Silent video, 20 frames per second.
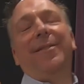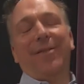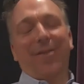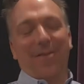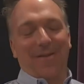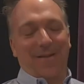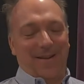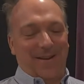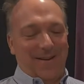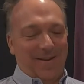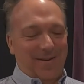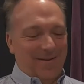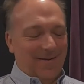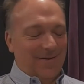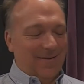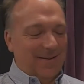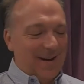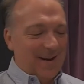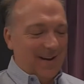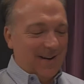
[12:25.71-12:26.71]
start here.
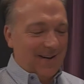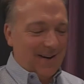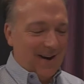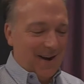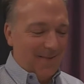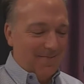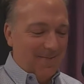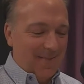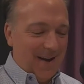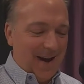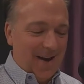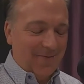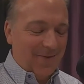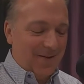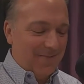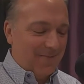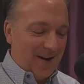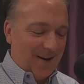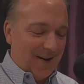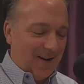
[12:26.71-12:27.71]

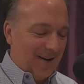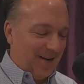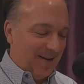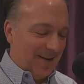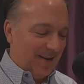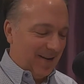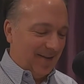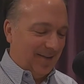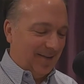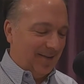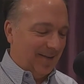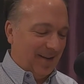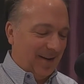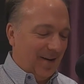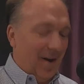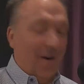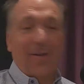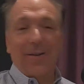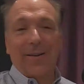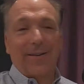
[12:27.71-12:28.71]
Everybody is
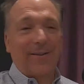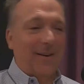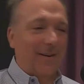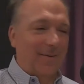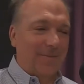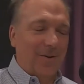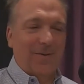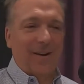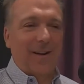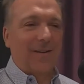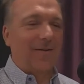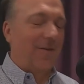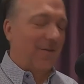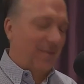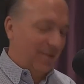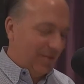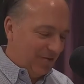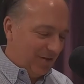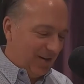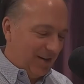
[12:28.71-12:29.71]
all excited about
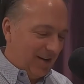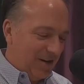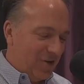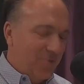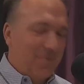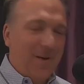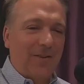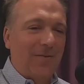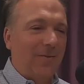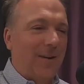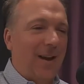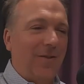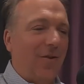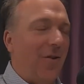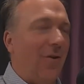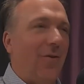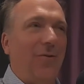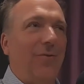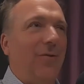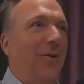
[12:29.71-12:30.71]
technology, and you must get
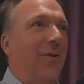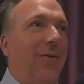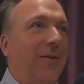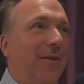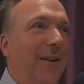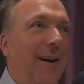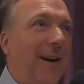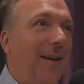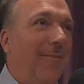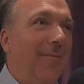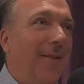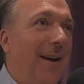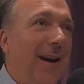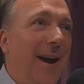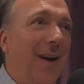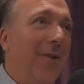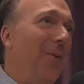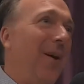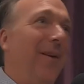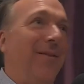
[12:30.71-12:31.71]
calls all the time.
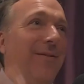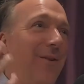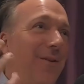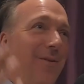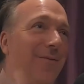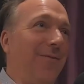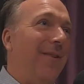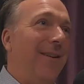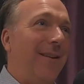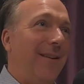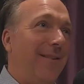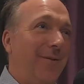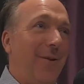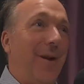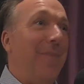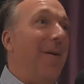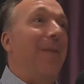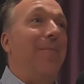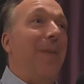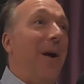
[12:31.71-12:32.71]
How do I solve this? Or
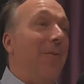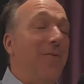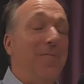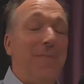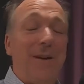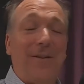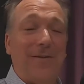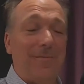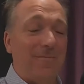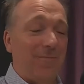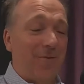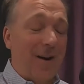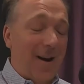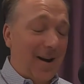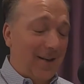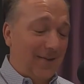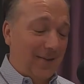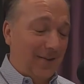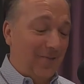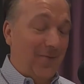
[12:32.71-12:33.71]
I would be
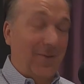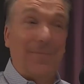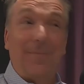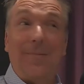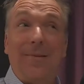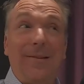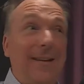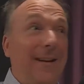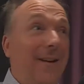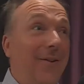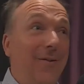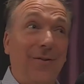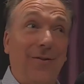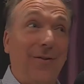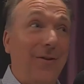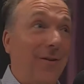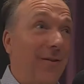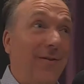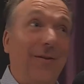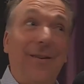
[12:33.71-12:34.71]
surprised if the leaders
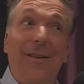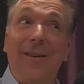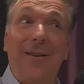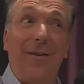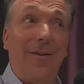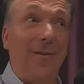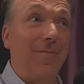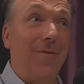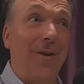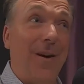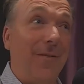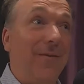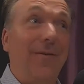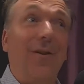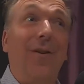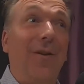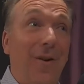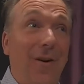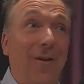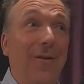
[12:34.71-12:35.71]
in our city and our province
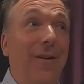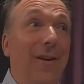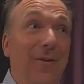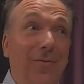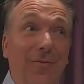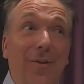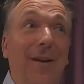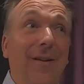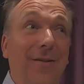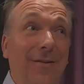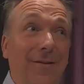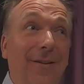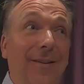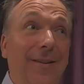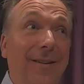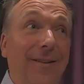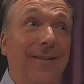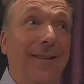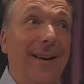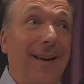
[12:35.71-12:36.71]
aren't calling you
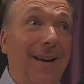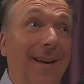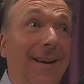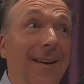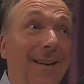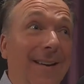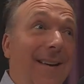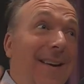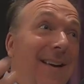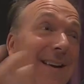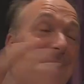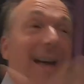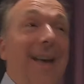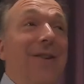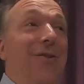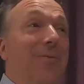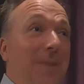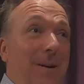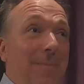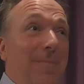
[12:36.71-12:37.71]
regularly to say,
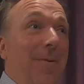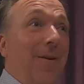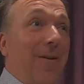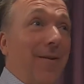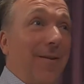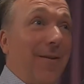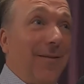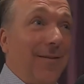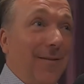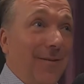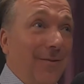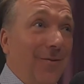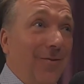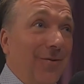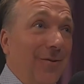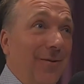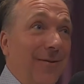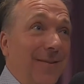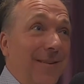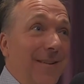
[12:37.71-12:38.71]
can you be a part of the
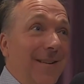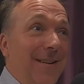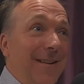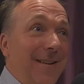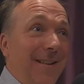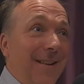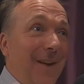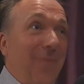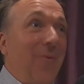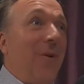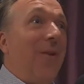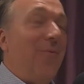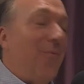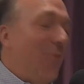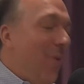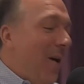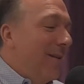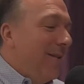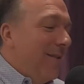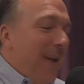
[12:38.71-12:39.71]
solution?
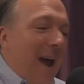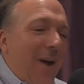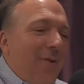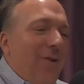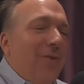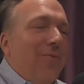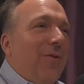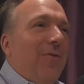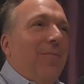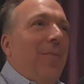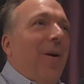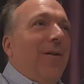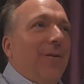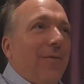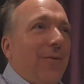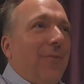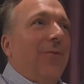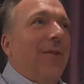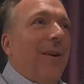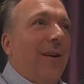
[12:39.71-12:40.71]
How do you respond
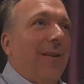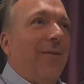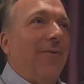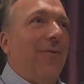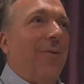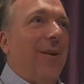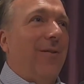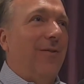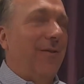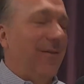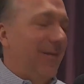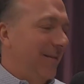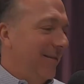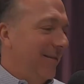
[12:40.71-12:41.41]
to those kinds of questions?